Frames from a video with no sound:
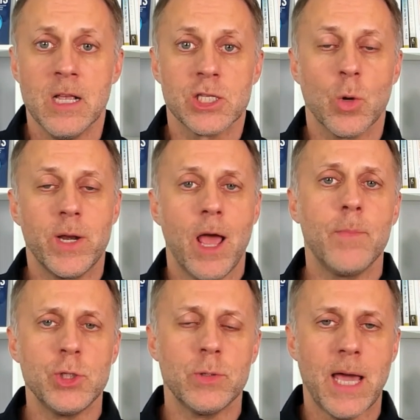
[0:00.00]
So it
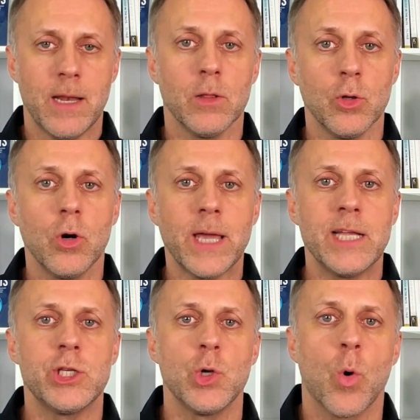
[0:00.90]
helps you kind of look
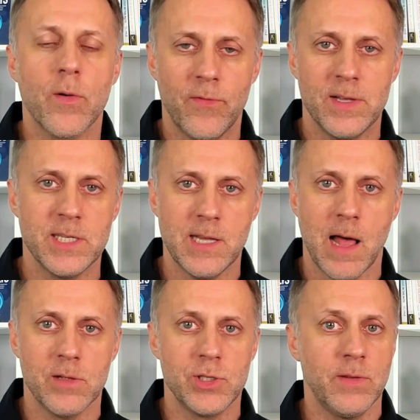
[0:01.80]
at your
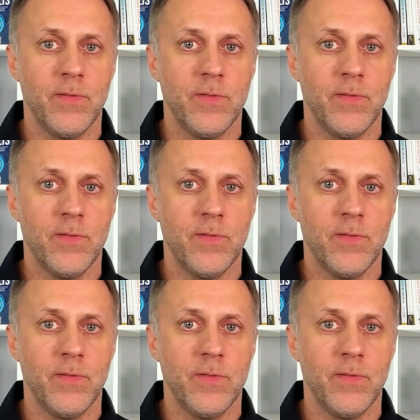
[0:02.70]
physiology